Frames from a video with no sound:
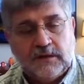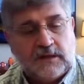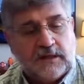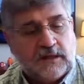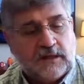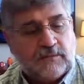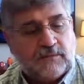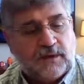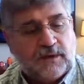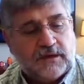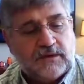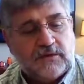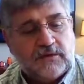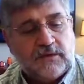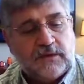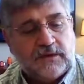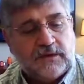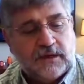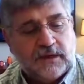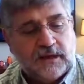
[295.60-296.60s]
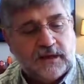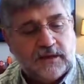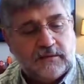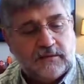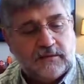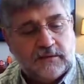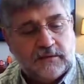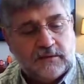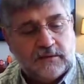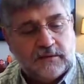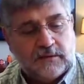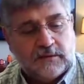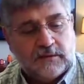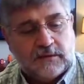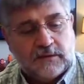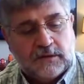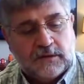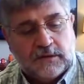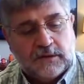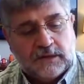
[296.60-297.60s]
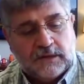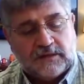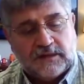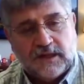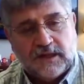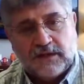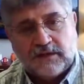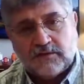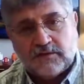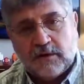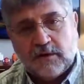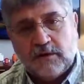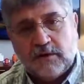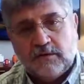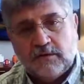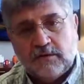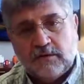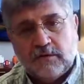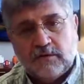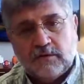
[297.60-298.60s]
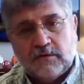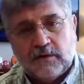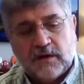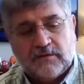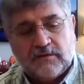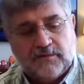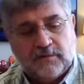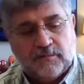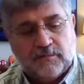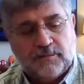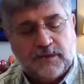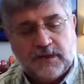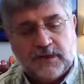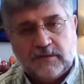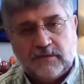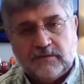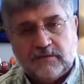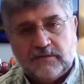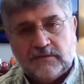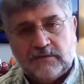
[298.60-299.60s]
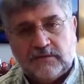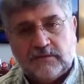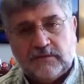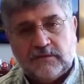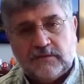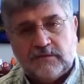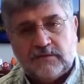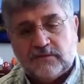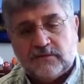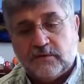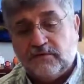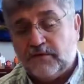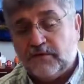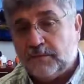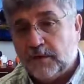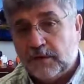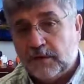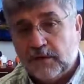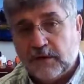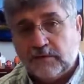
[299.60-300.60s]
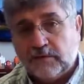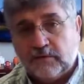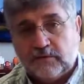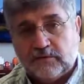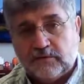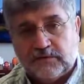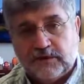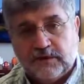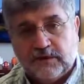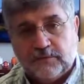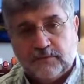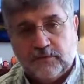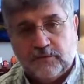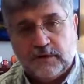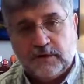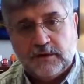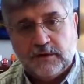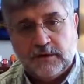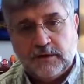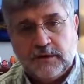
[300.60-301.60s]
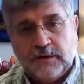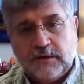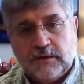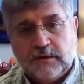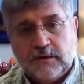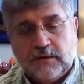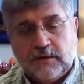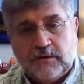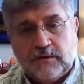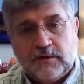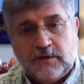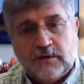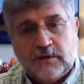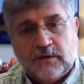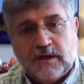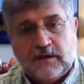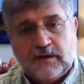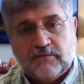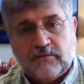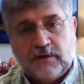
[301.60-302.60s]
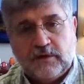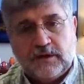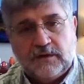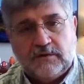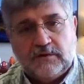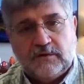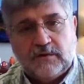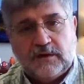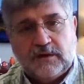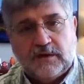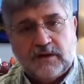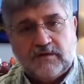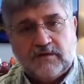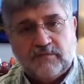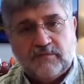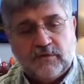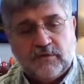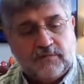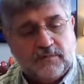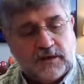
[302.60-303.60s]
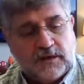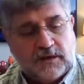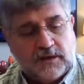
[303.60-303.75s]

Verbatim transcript: And by doing that, it takes all the load off your pins. So from an electrical standpoint, you can have wind, you can have movement in